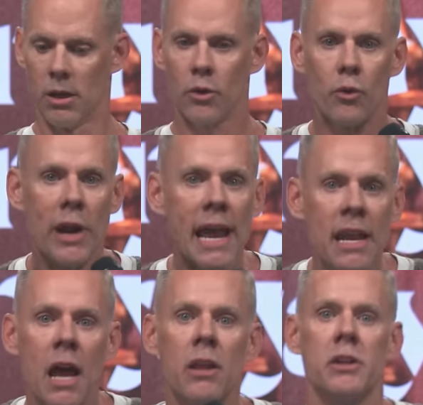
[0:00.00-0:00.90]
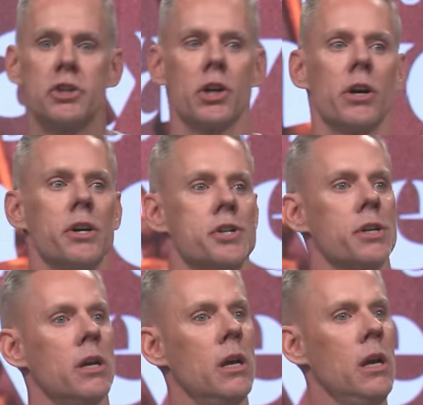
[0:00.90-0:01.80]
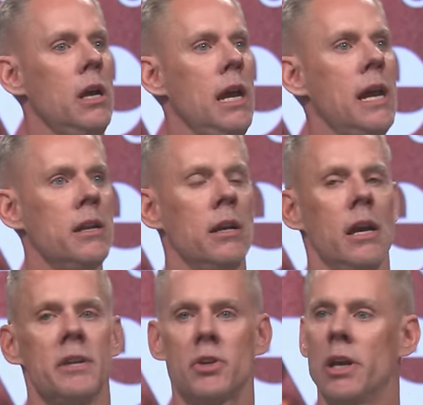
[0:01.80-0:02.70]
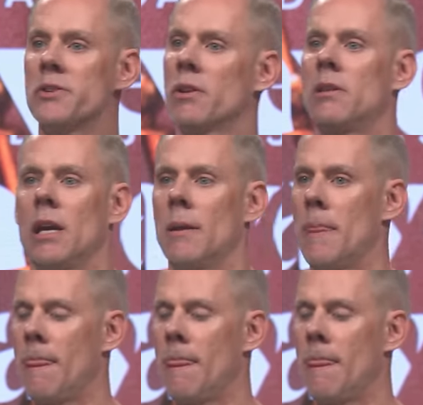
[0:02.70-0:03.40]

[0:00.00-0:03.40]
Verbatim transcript: Ran out of the church. And, and so here's the thing